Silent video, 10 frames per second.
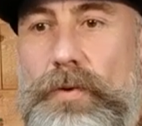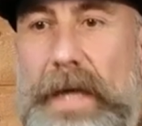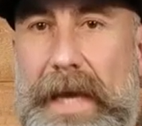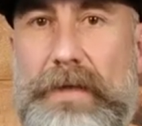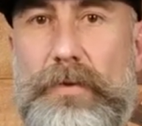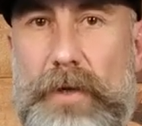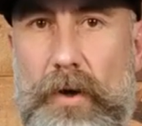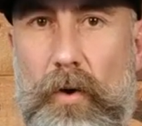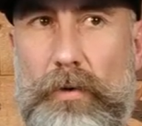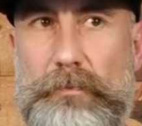you can do
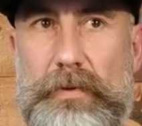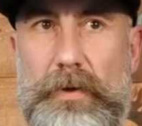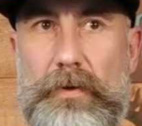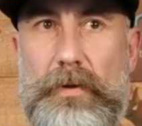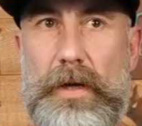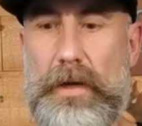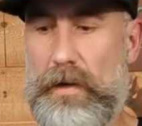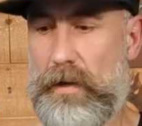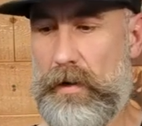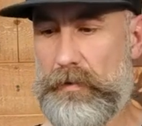a cold brew,
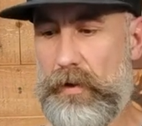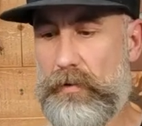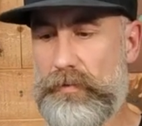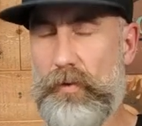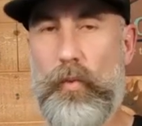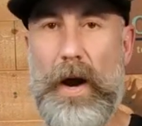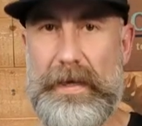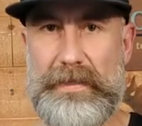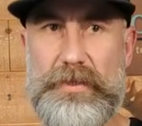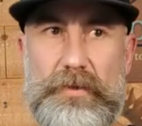although the
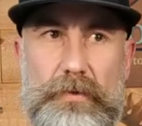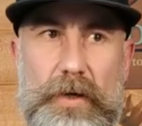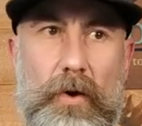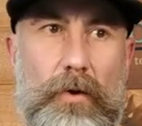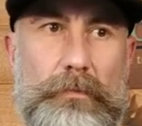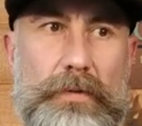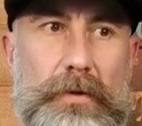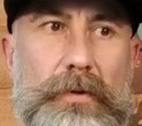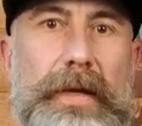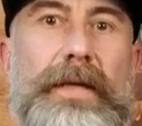way that you do a cold
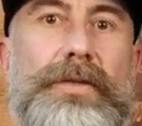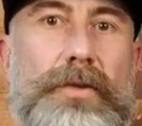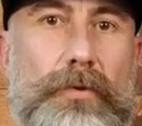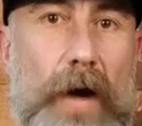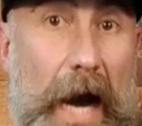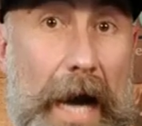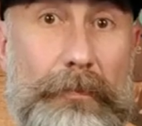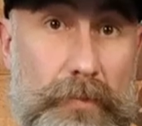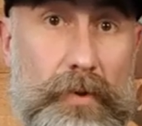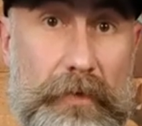brew is you
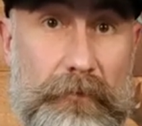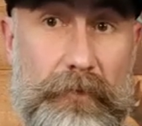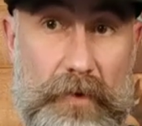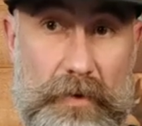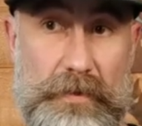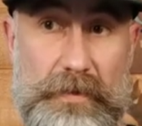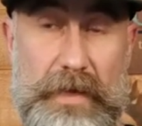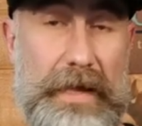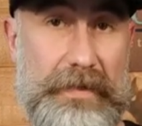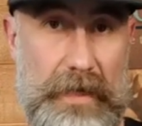hot brew it
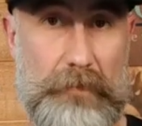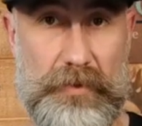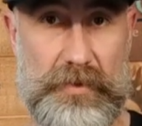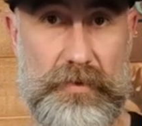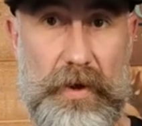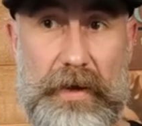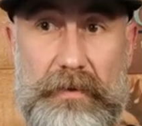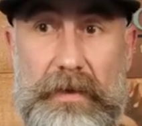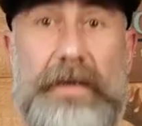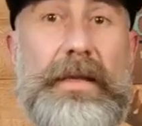first at double
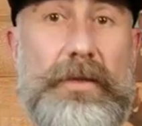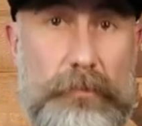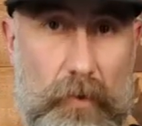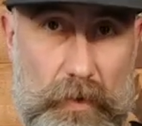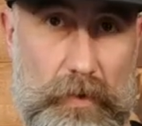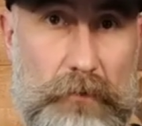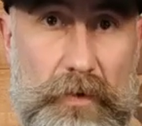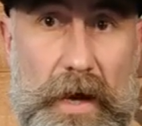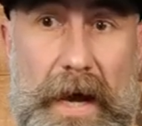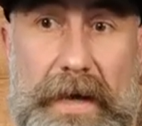strength, and then you pour it
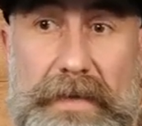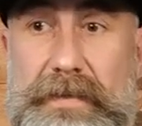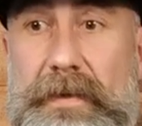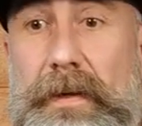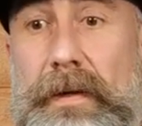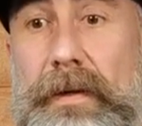over ice